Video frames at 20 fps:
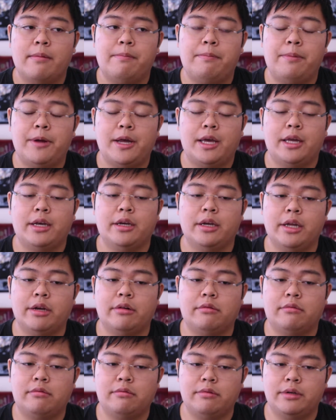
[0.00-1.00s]
But
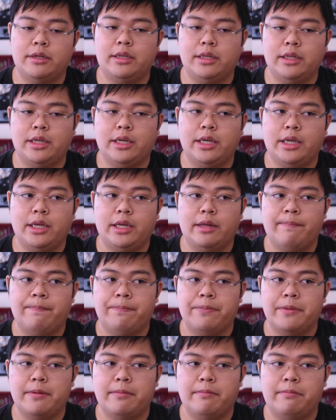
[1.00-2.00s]
it really
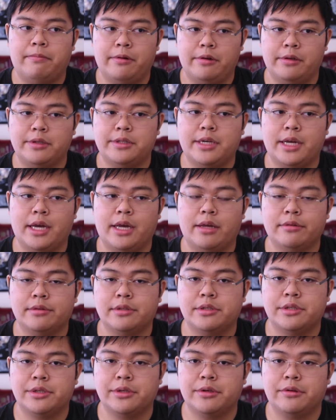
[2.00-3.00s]
boils
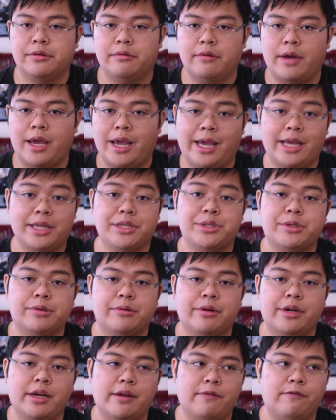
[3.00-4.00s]
down to
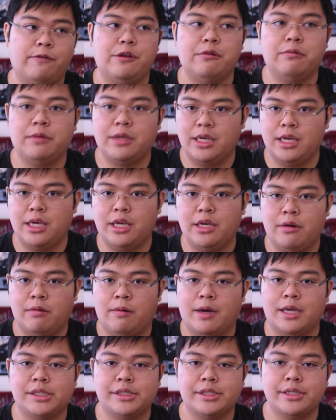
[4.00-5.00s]
answering a few key
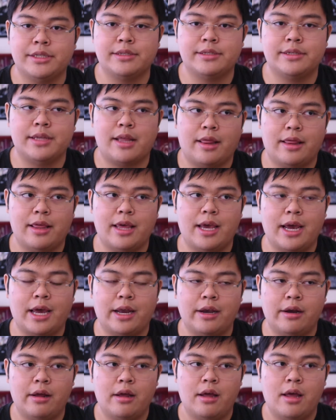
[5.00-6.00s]
questions
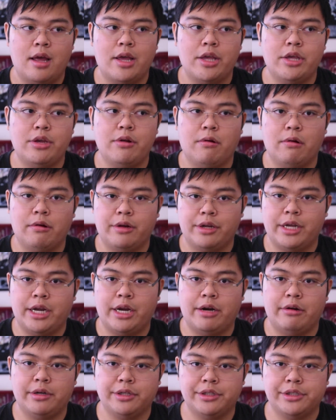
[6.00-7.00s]
that your
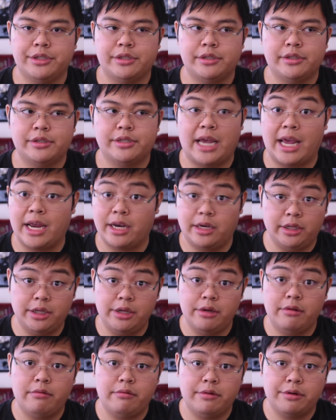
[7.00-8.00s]
characters and
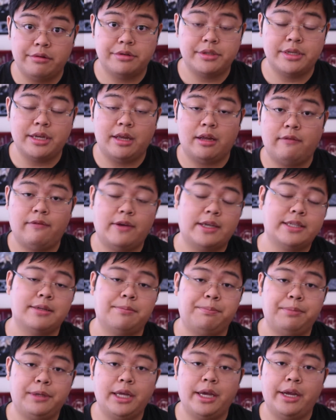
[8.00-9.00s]
you yourself as
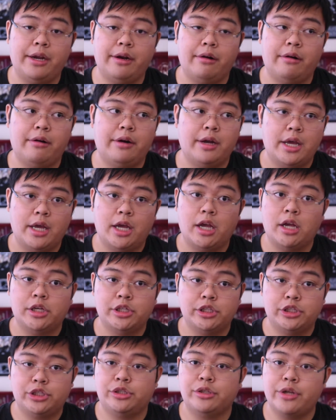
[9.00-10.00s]
a player
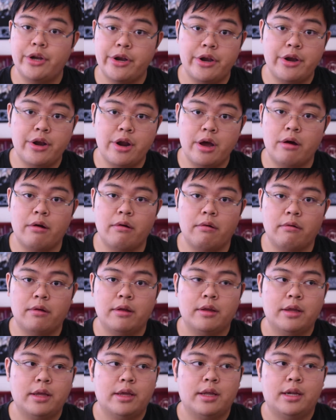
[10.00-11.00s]
should know.
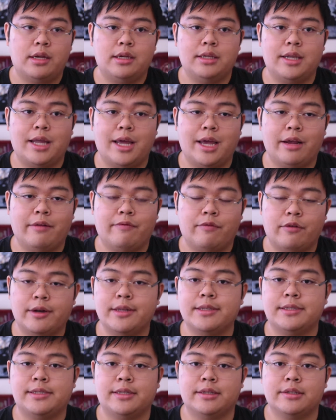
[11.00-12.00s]
Like, for
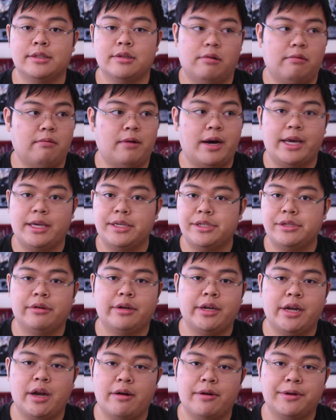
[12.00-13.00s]
instance, why is
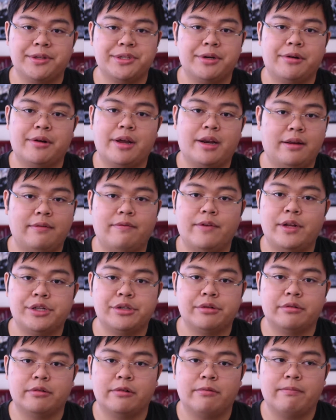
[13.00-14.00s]
your character an
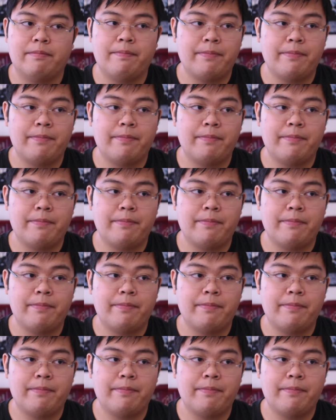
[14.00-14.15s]
adventurer?